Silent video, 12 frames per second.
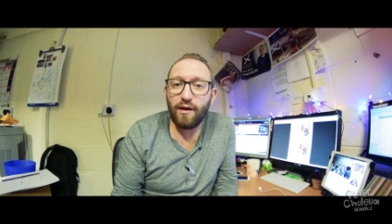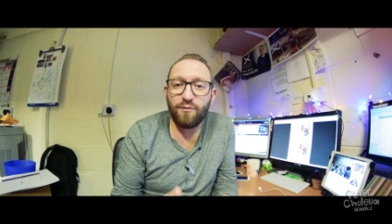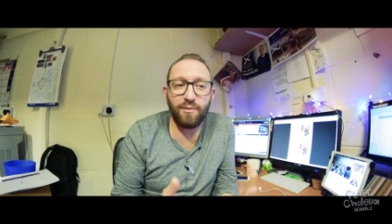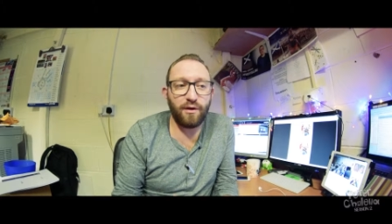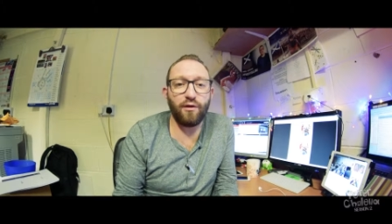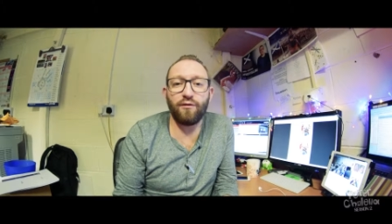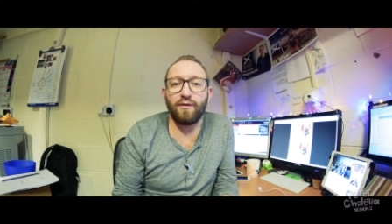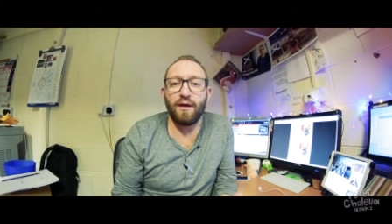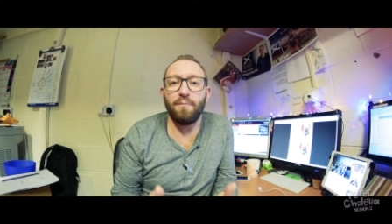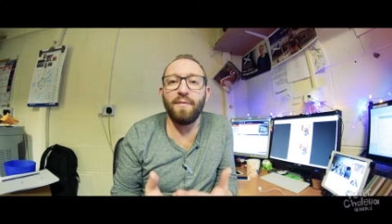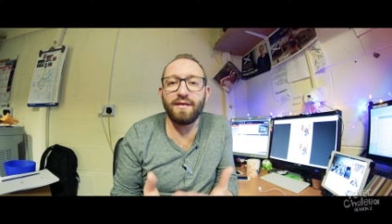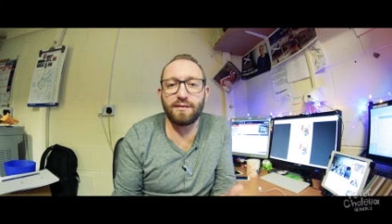It's because
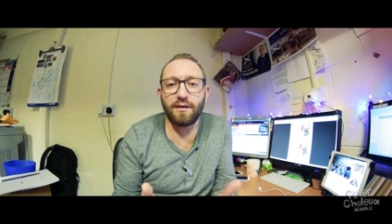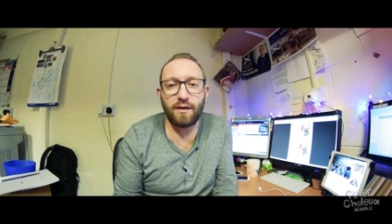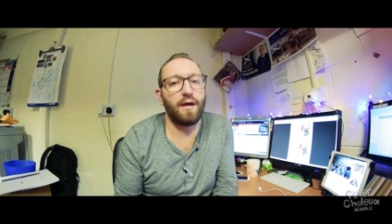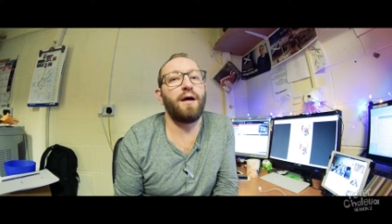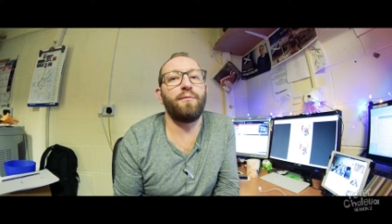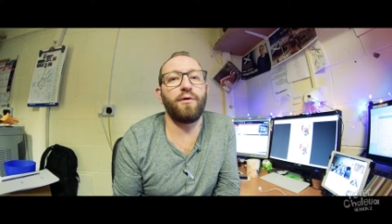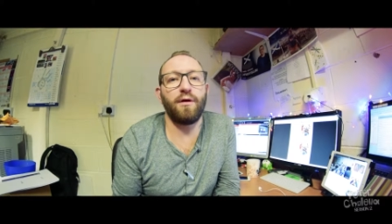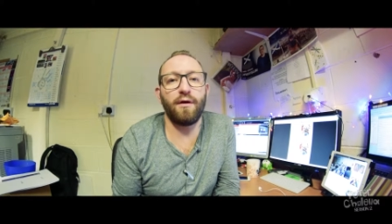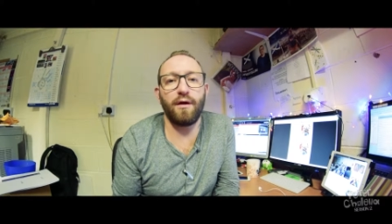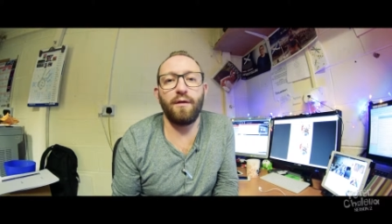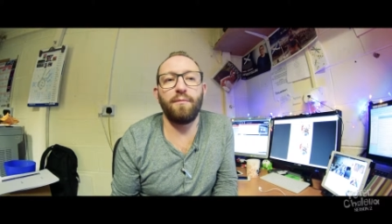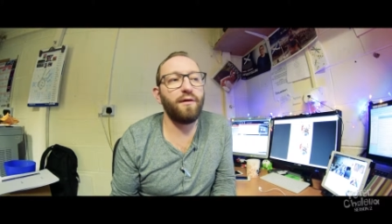I miss the camera.
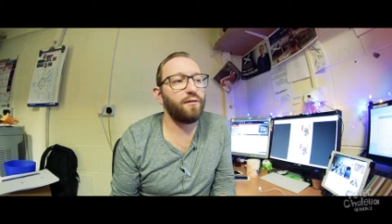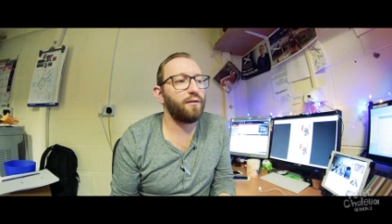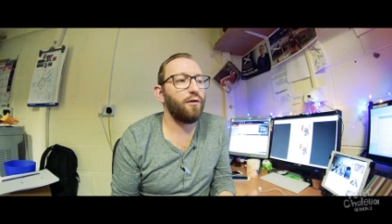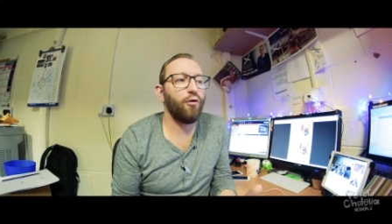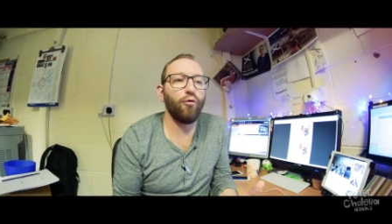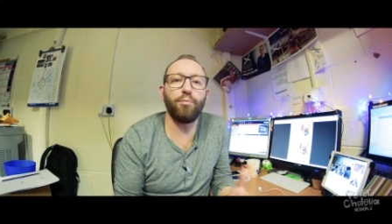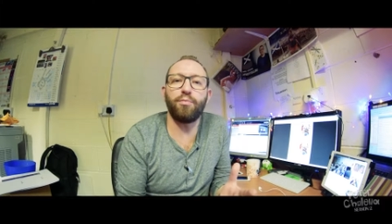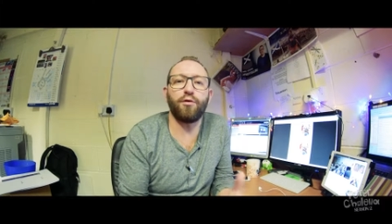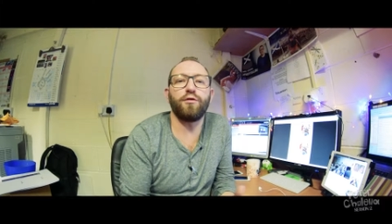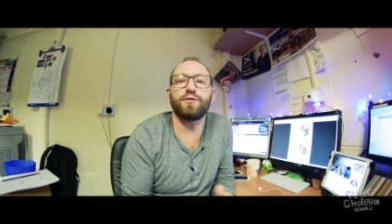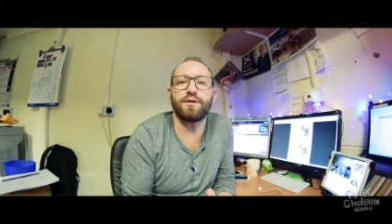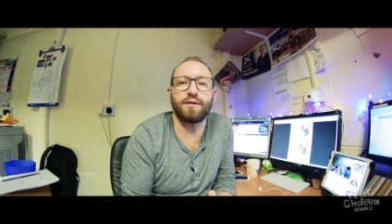I miss the whole
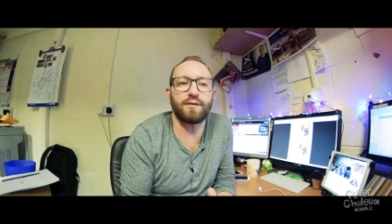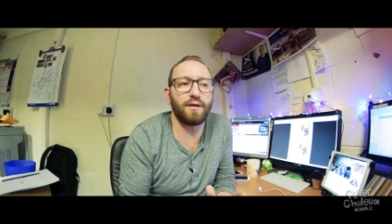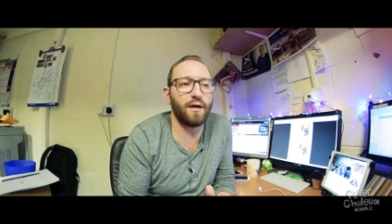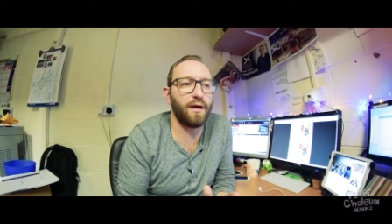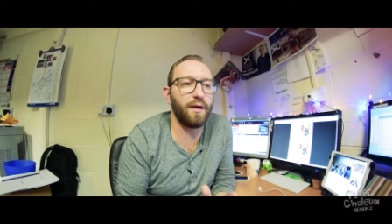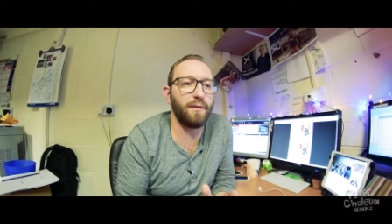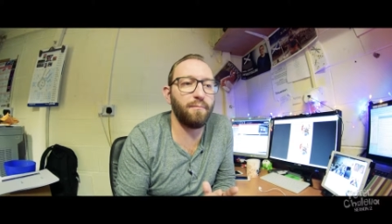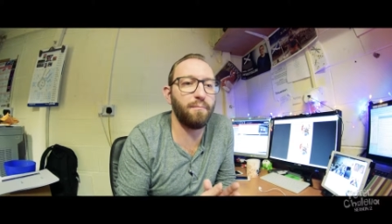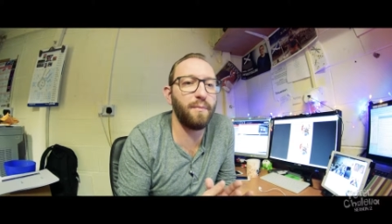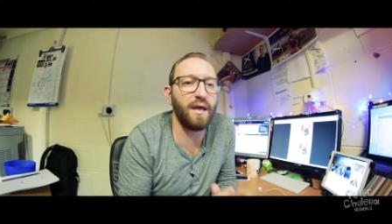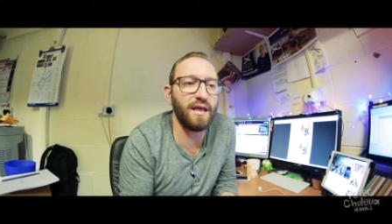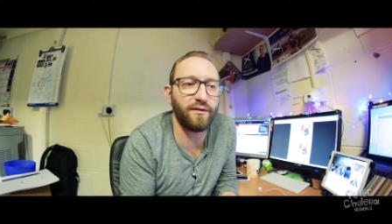process. I
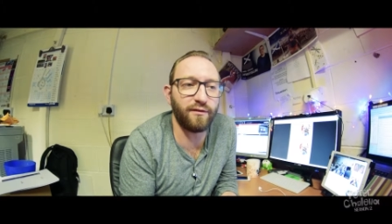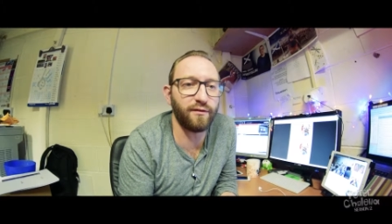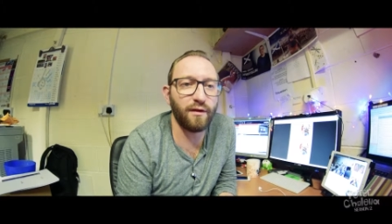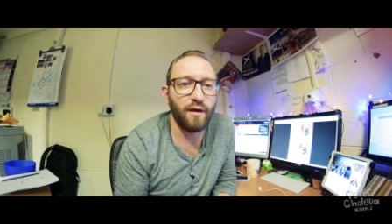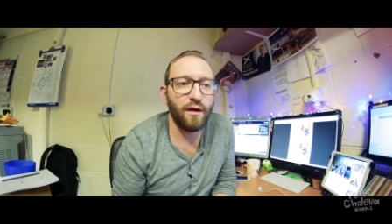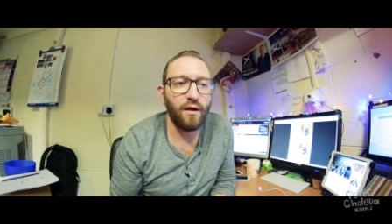miss